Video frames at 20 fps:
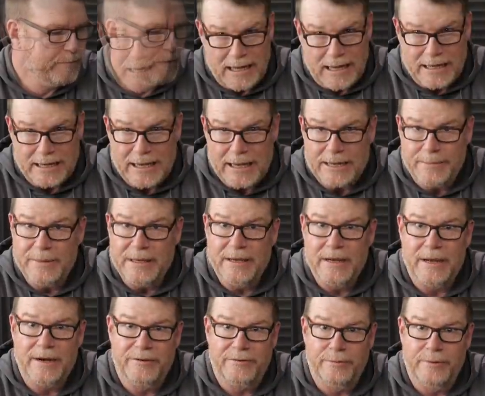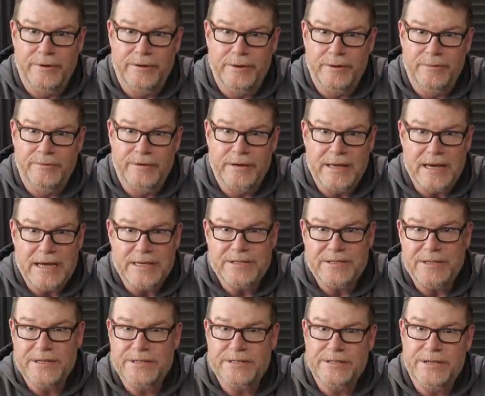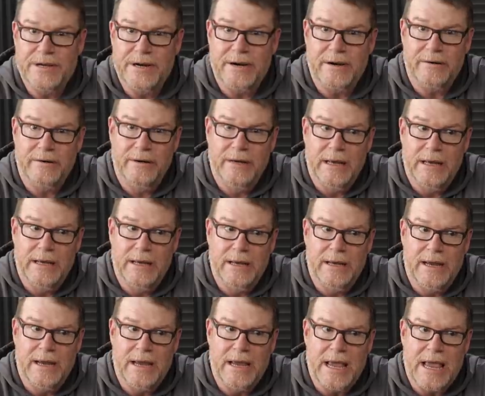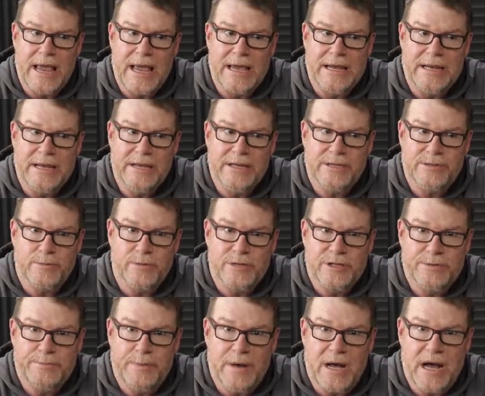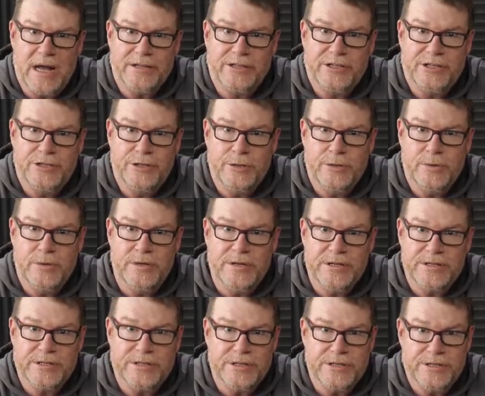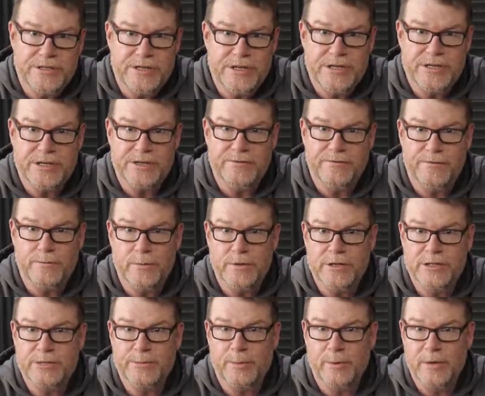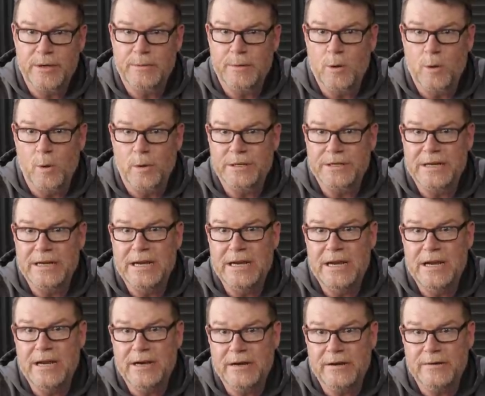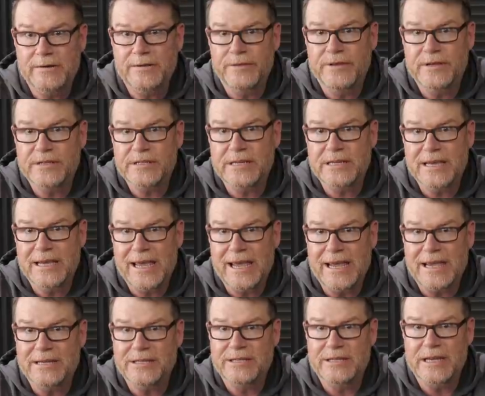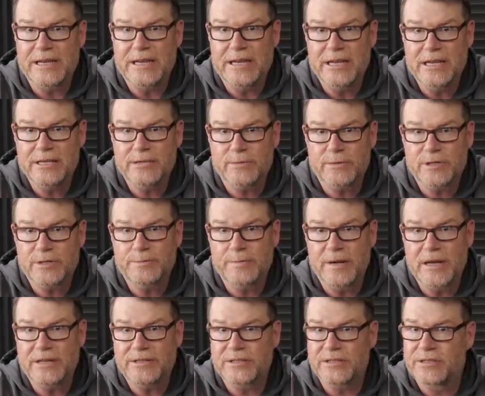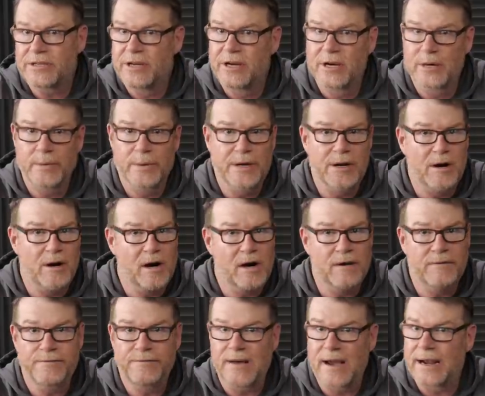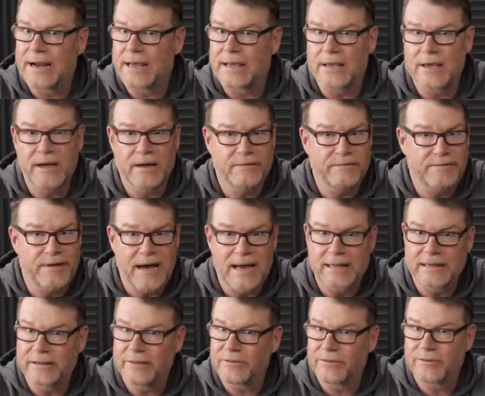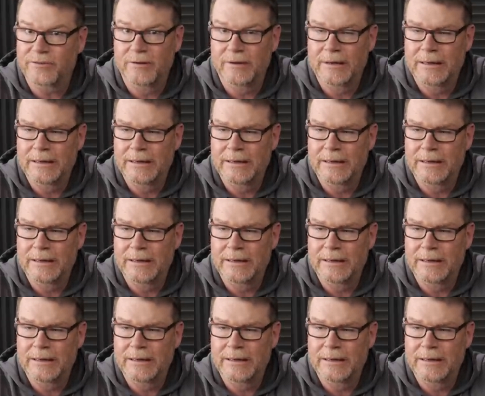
I got to be honest with you. If a guy sits there and his response to this decision for the Supreme Court to hear this case and his response is, here we are fighting gun violence.